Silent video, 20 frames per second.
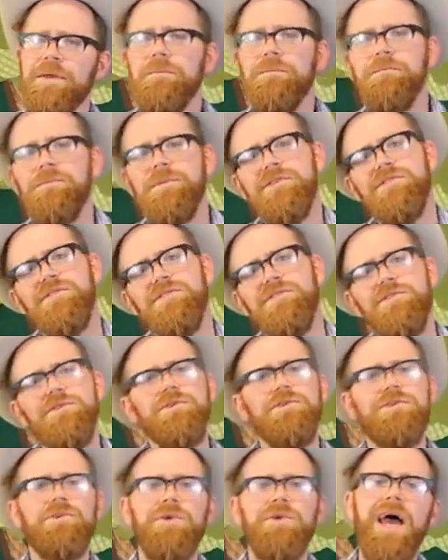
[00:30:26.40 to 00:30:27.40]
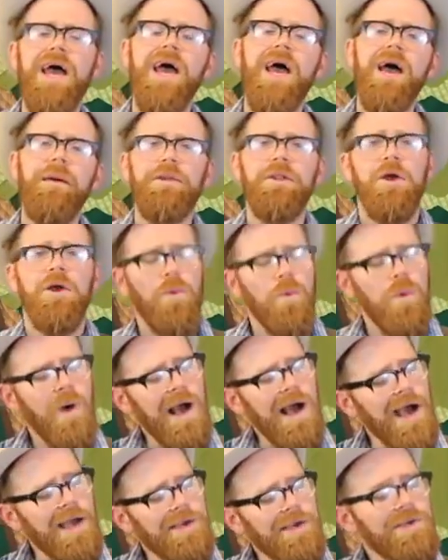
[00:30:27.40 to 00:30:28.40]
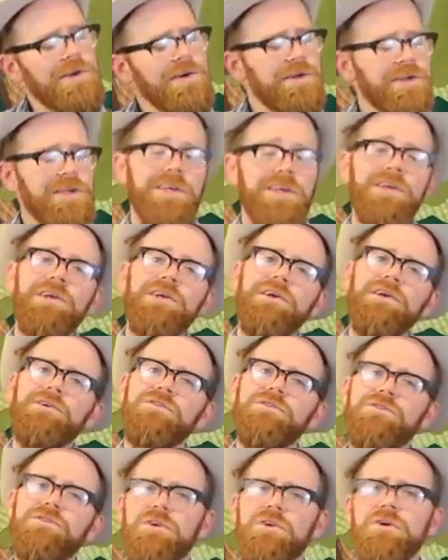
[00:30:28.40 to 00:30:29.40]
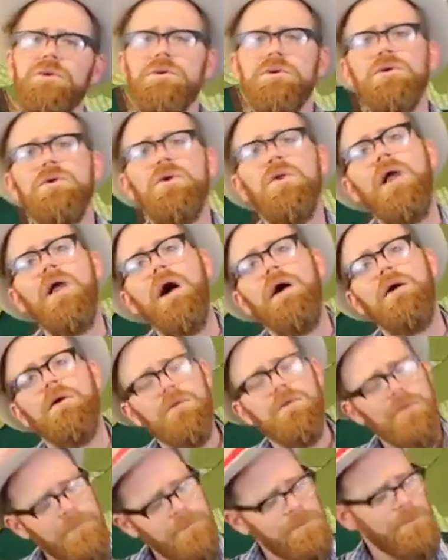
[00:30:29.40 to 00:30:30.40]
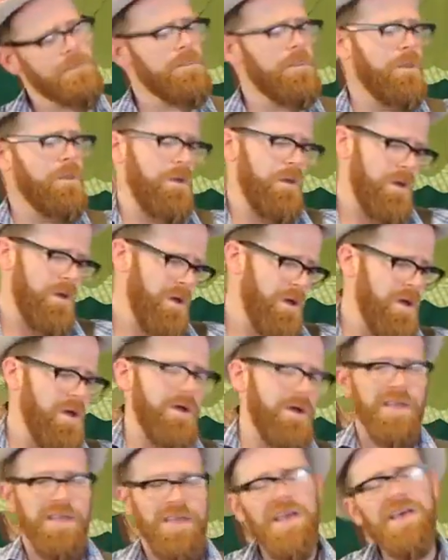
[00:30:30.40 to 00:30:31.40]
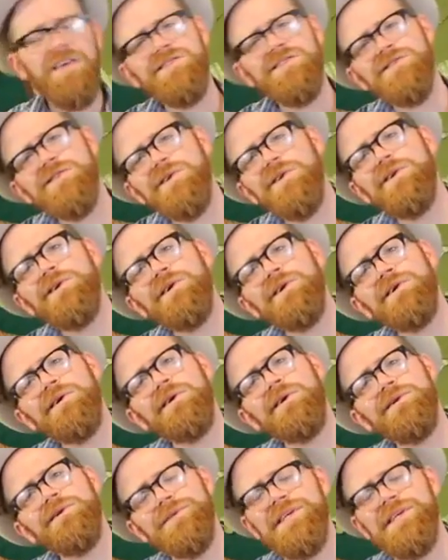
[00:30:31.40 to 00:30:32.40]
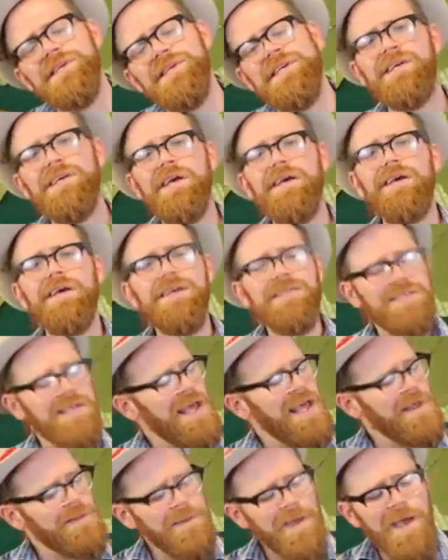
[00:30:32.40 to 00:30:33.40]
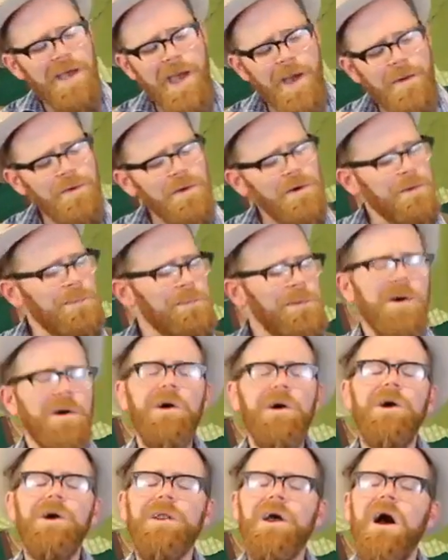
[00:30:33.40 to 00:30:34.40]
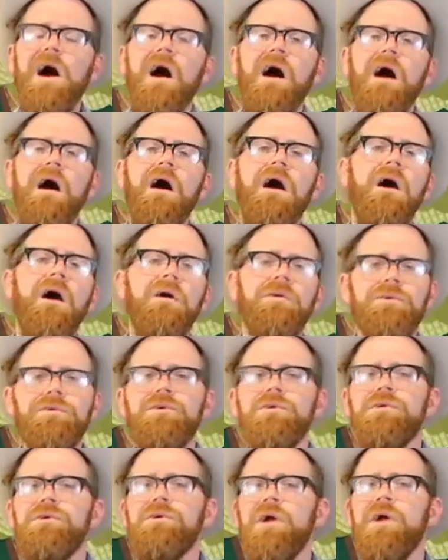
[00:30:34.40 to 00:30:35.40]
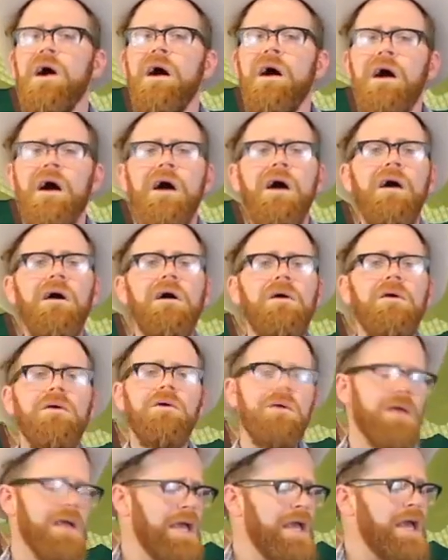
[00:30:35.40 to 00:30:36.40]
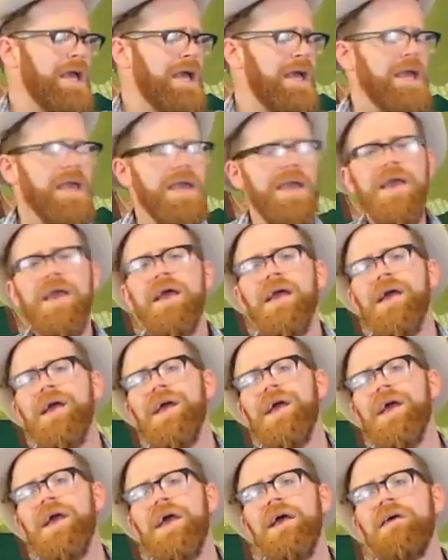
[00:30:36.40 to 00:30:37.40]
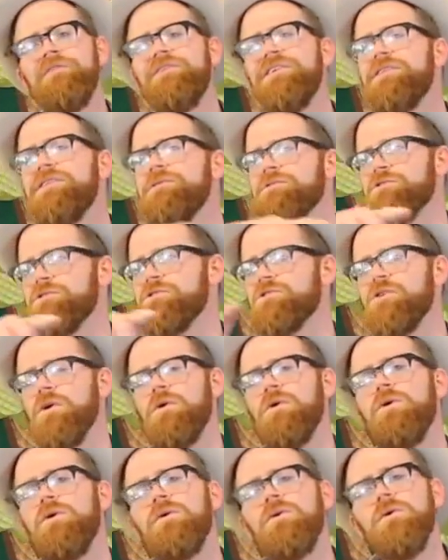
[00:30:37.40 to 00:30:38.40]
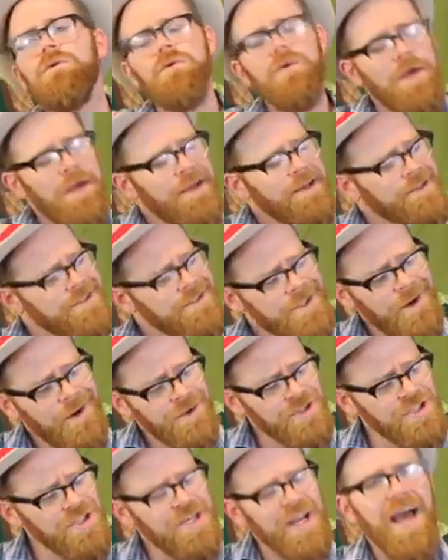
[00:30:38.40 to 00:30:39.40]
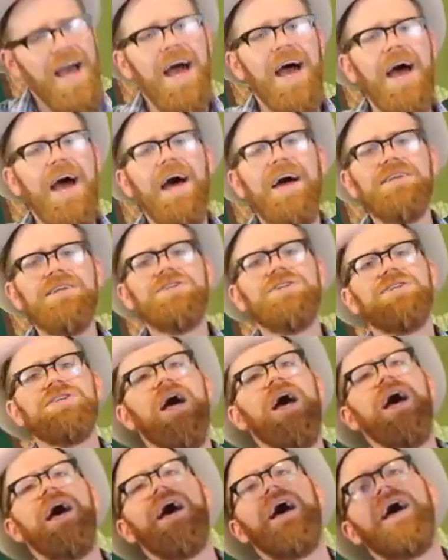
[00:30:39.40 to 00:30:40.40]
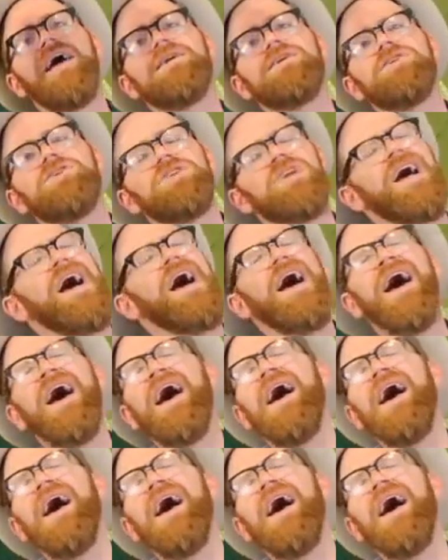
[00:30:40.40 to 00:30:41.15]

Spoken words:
Mr. Rabbit, why your ears so long? Yes, oh yes, they were put on wrong. Every little soul is gonna shine, shine, shine.